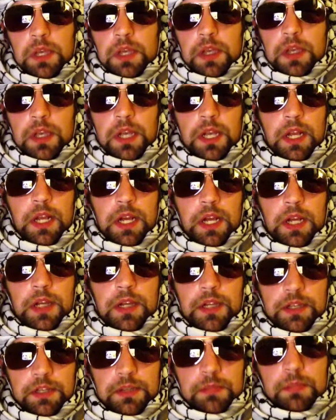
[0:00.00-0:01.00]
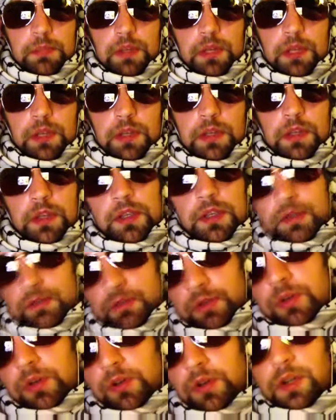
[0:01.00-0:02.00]
and not explained.
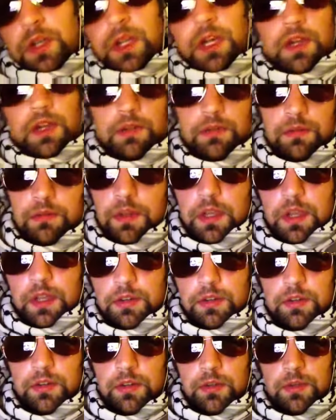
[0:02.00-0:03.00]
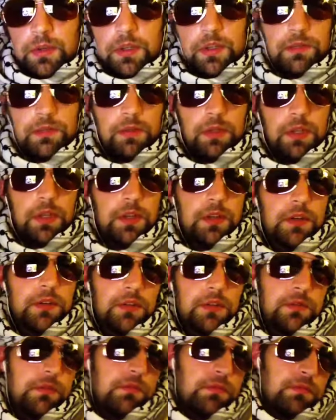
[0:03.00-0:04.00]
Could not actually be explained
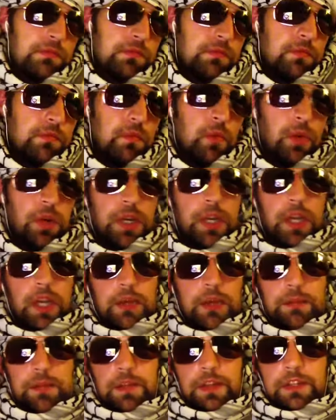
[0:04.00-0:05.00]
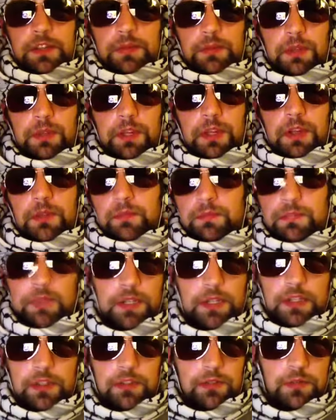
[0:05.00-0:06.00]
or would not be explained,
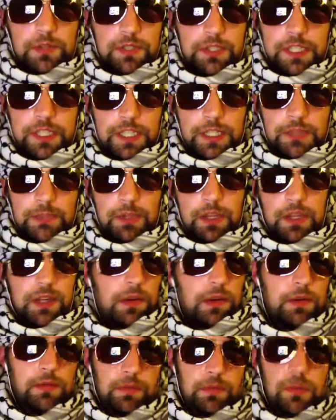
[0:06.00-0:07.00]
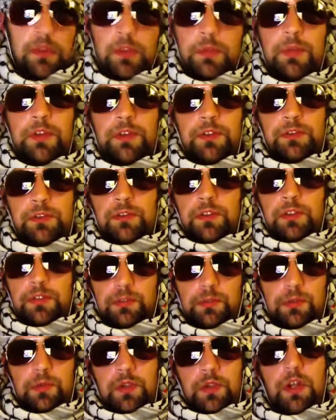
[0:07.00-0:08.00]
but just wasn't explained. It's a mystery.
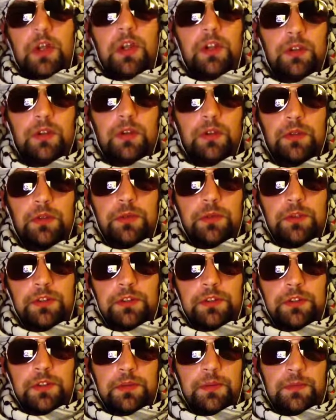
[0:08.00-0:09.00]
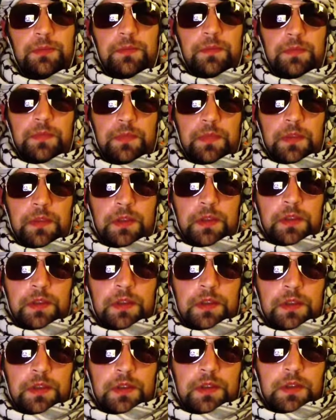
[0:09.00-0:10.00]
We call it holy mystery.
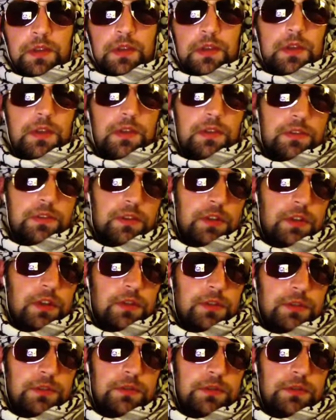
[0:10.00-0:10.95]
So,